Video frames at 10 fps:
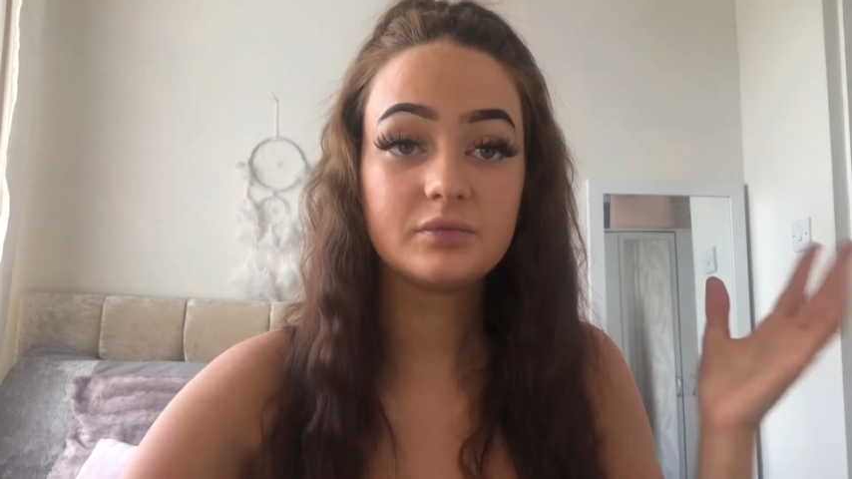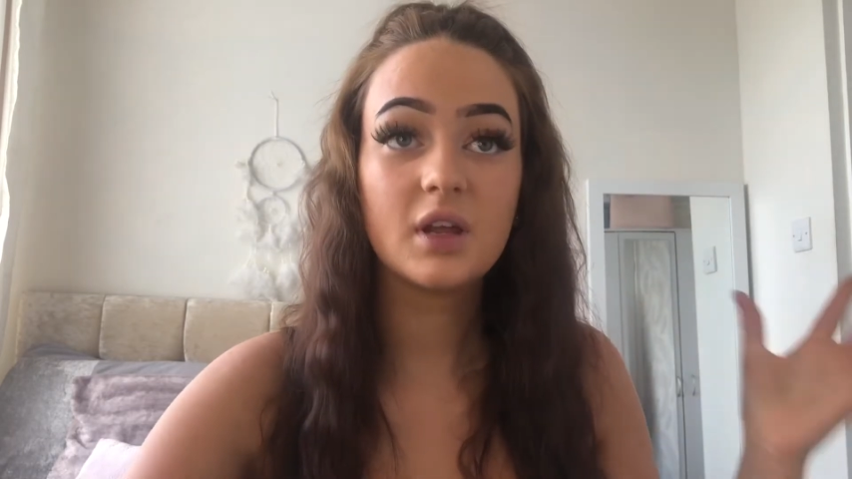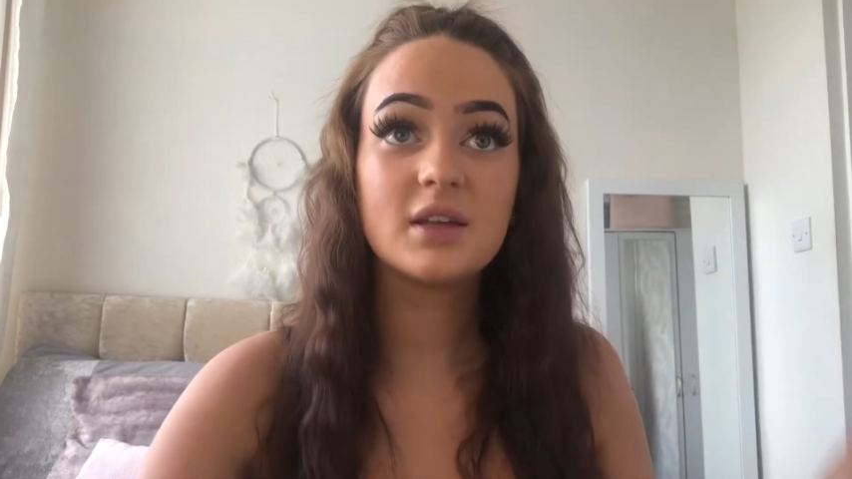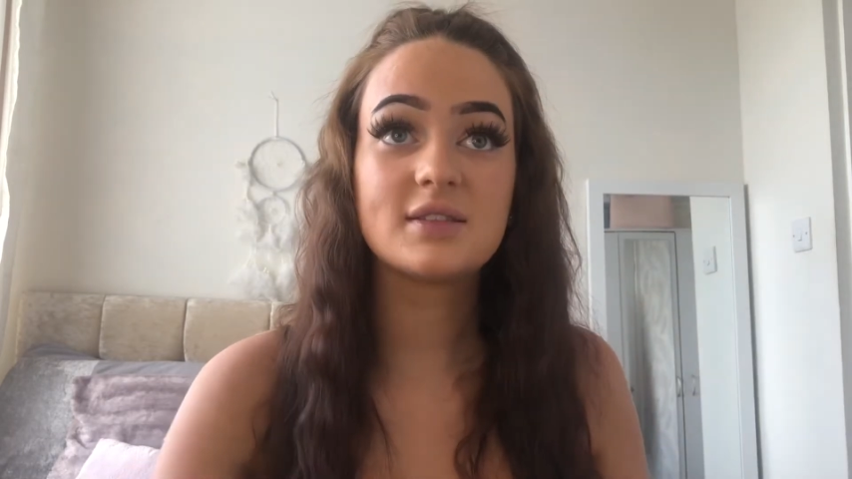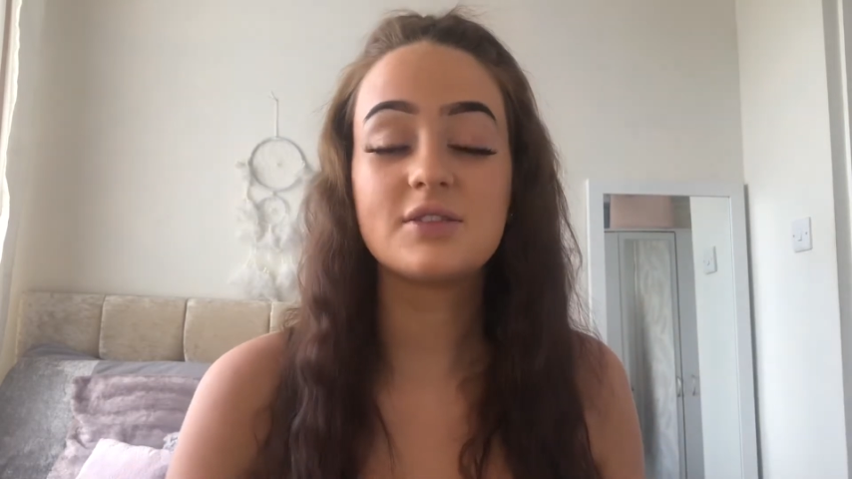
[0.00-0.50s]

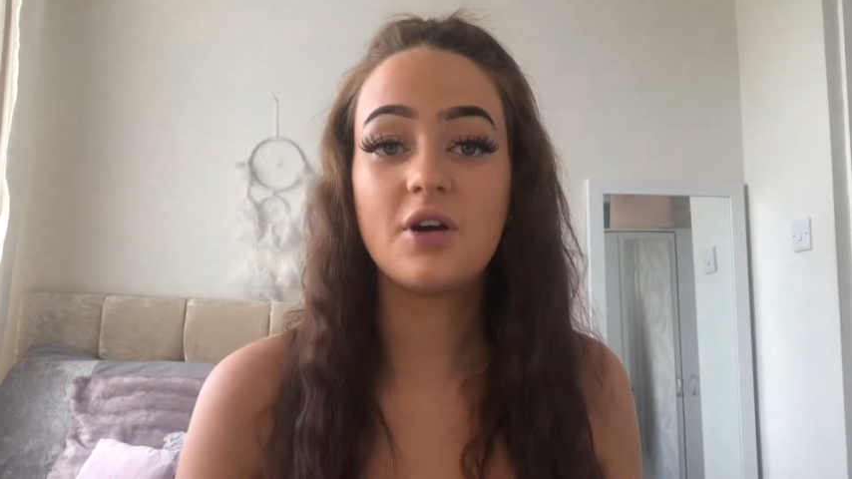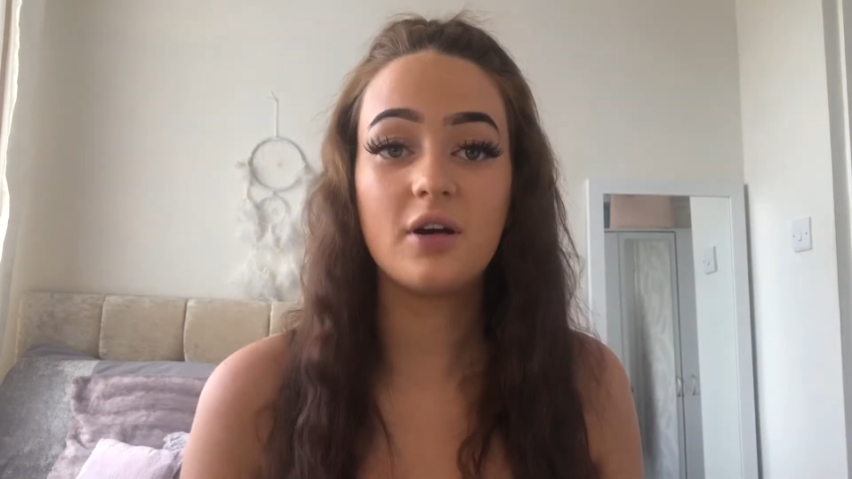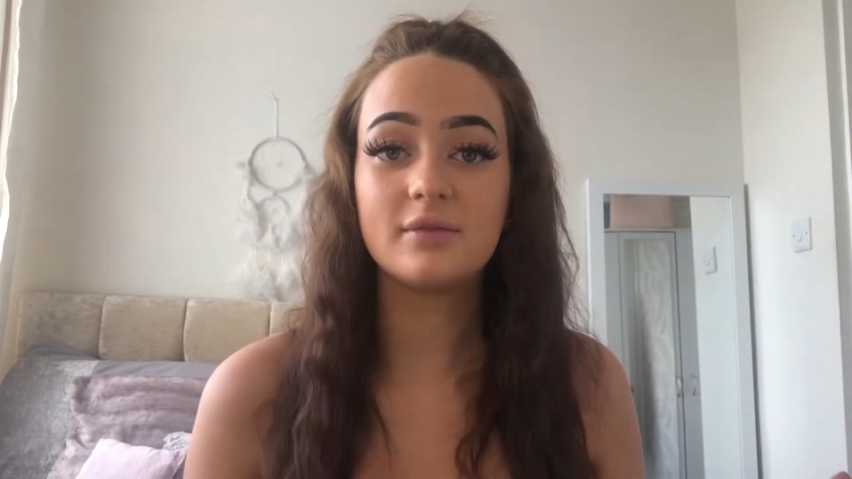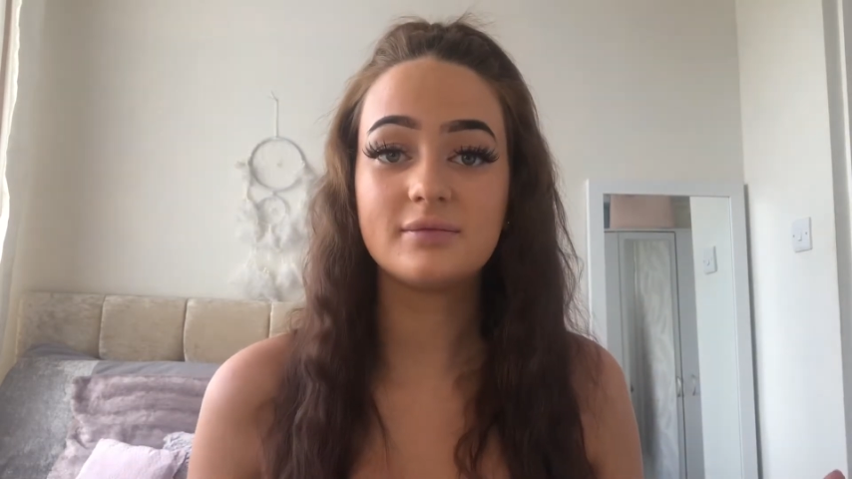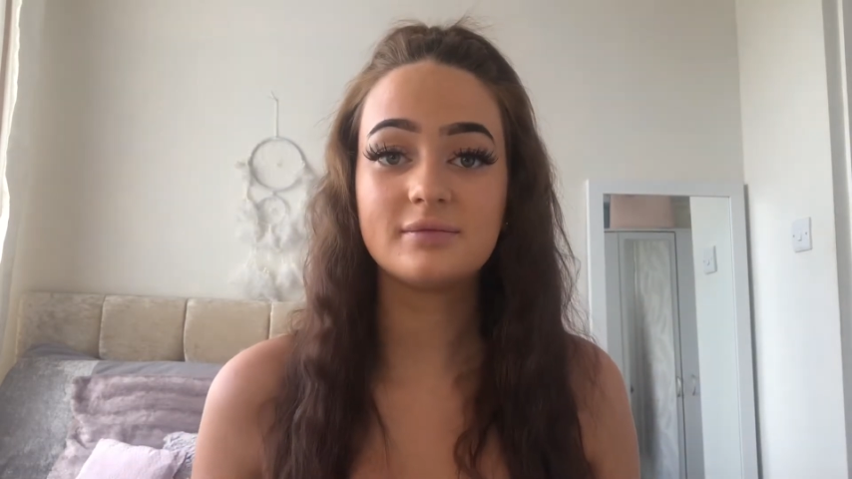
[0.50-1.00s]
it's not
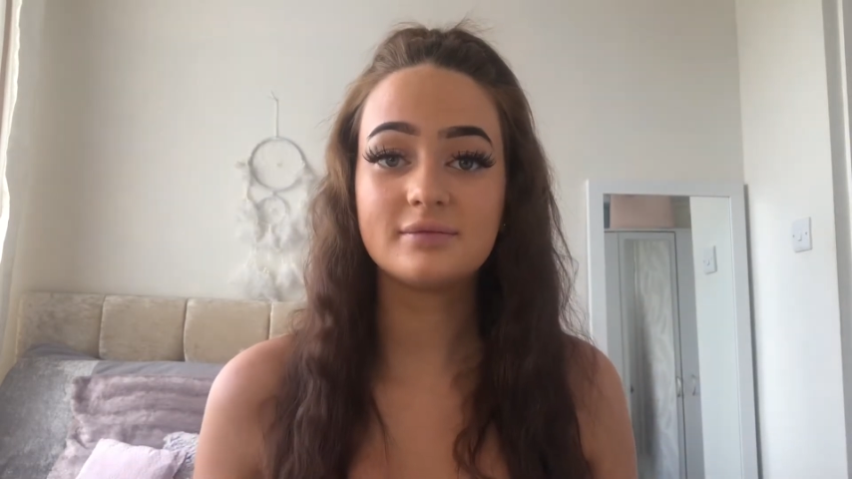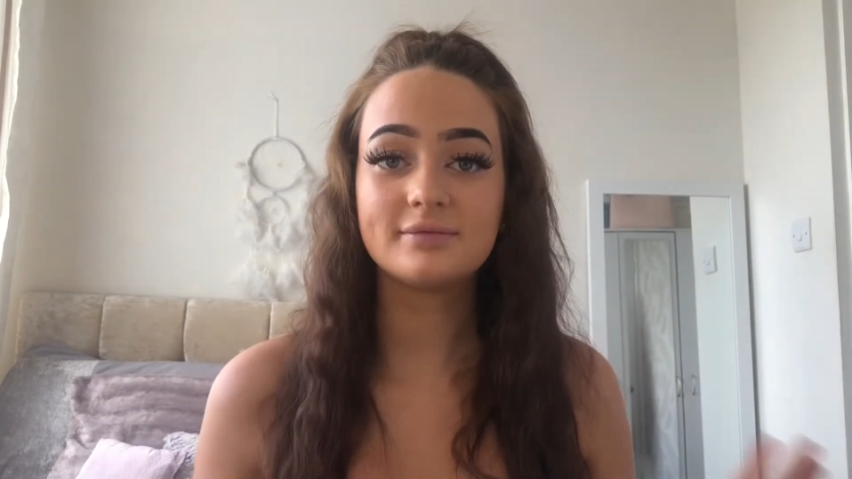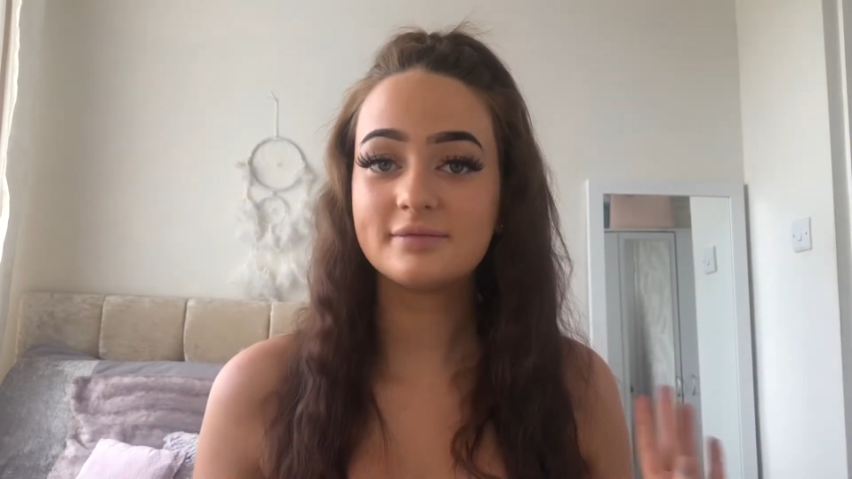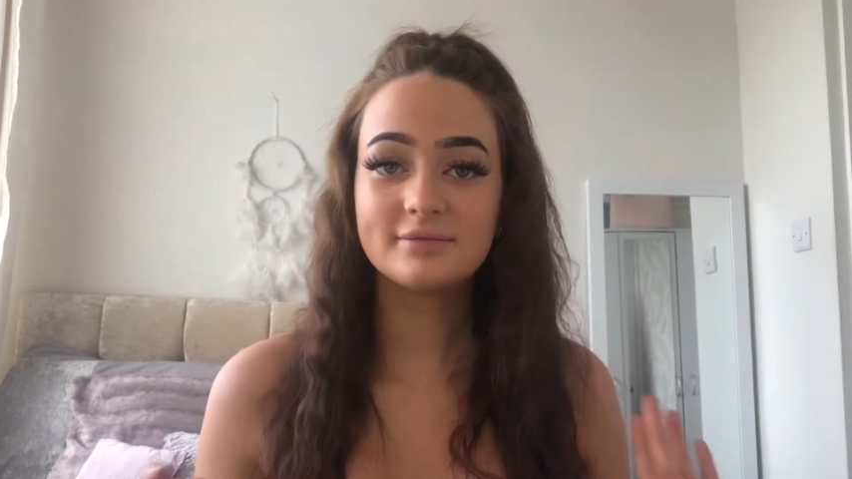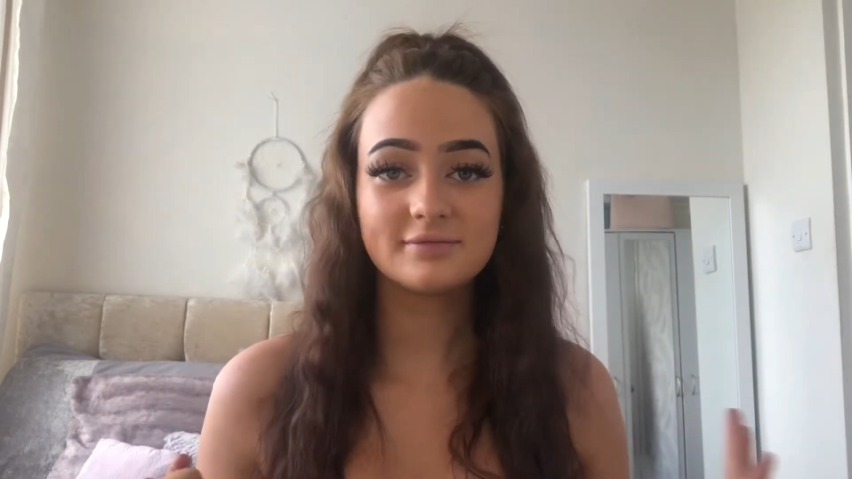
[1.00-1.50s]

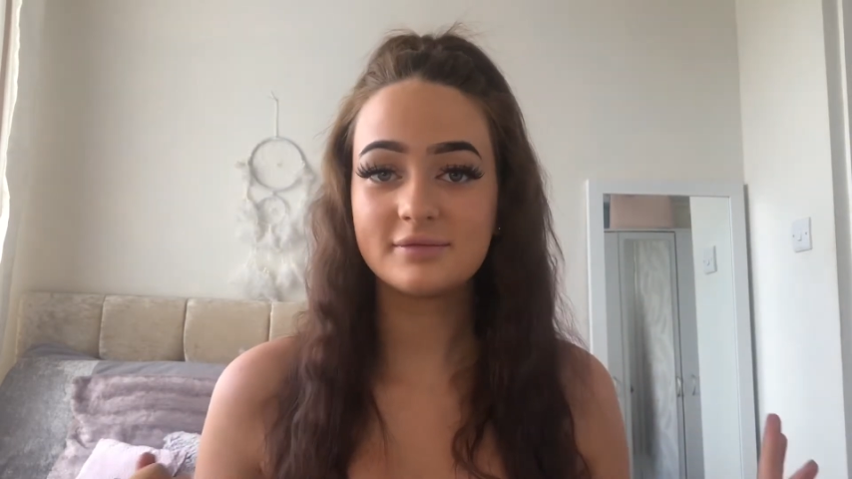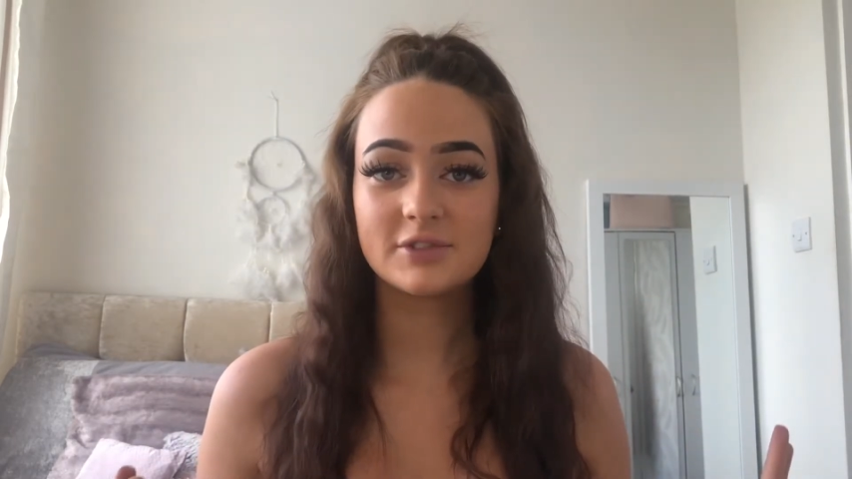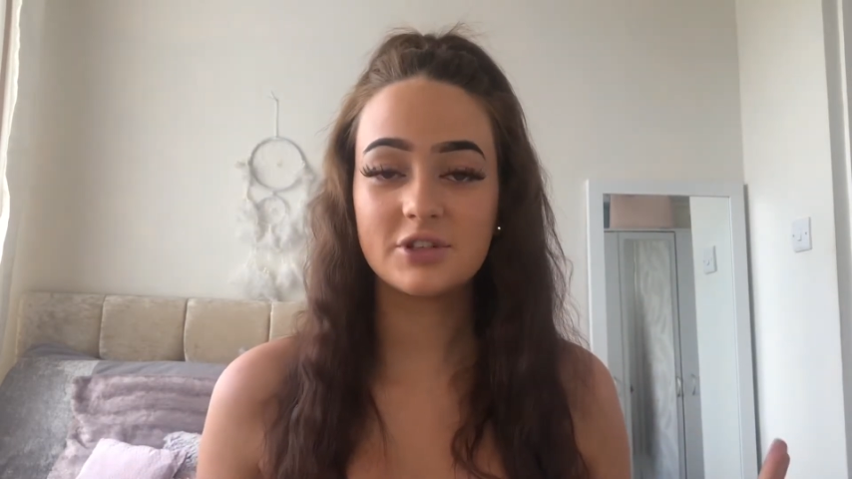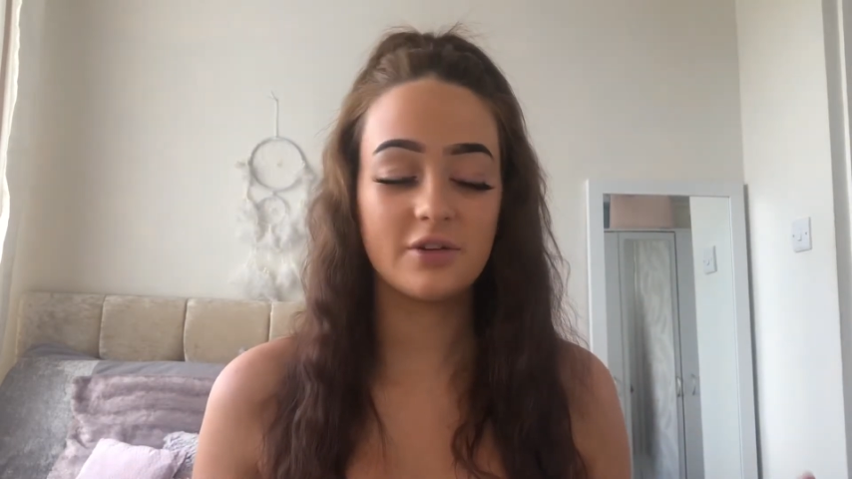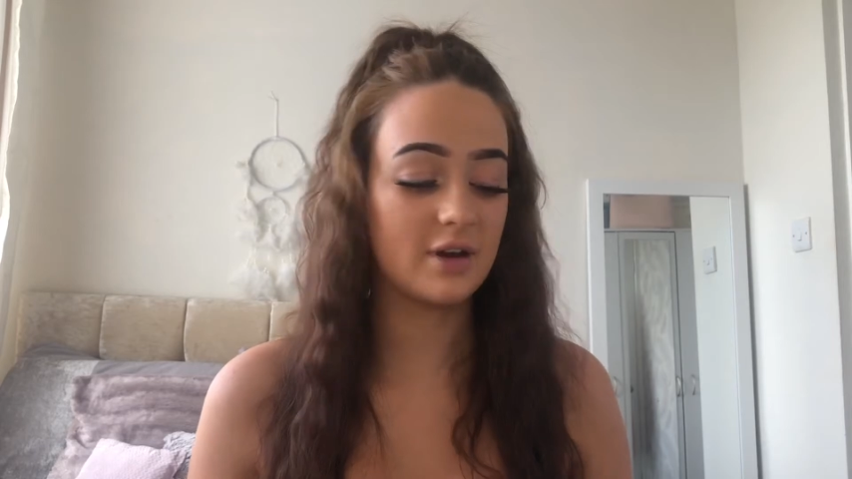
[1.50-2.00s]

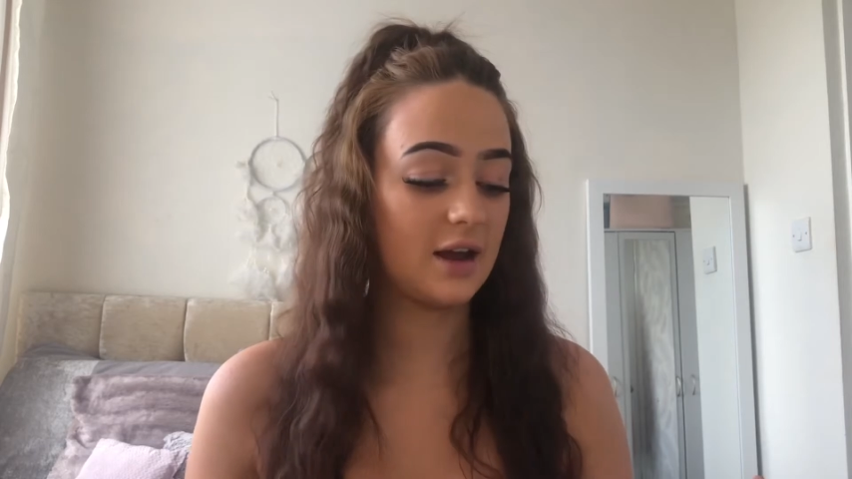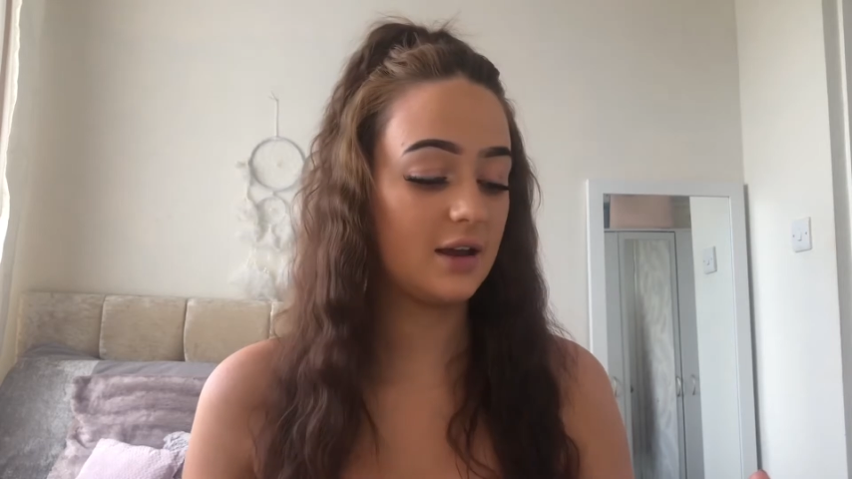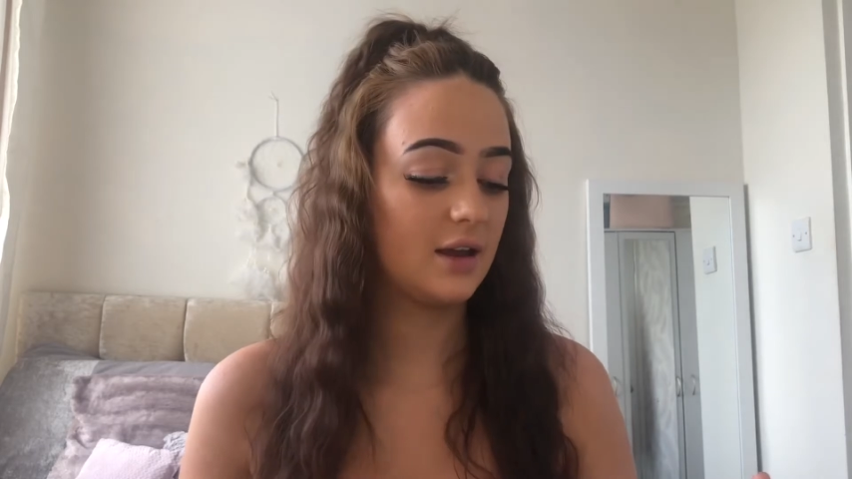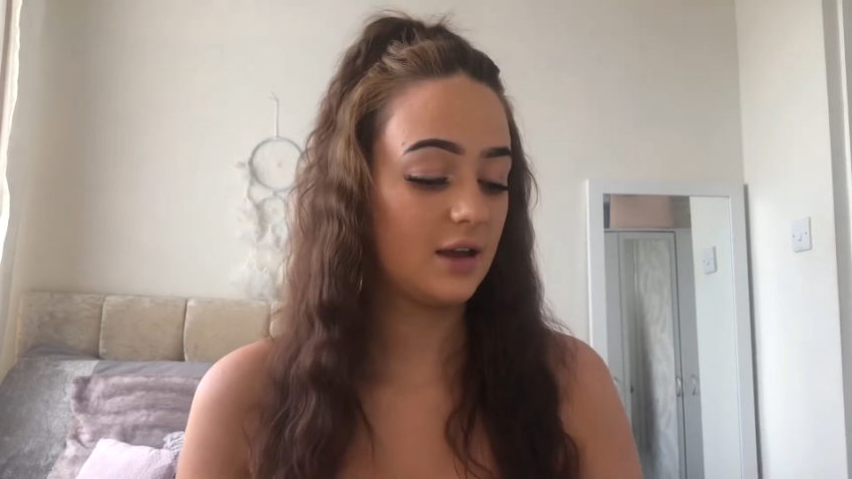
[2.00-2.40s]
right.